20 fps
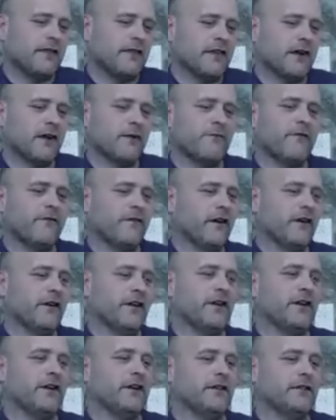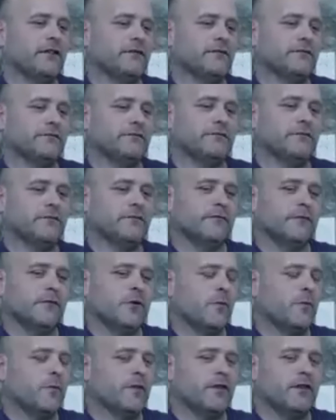think I'm very
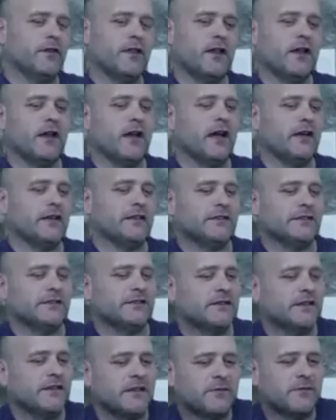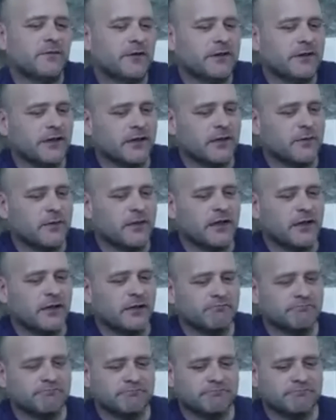open that I just think polygamy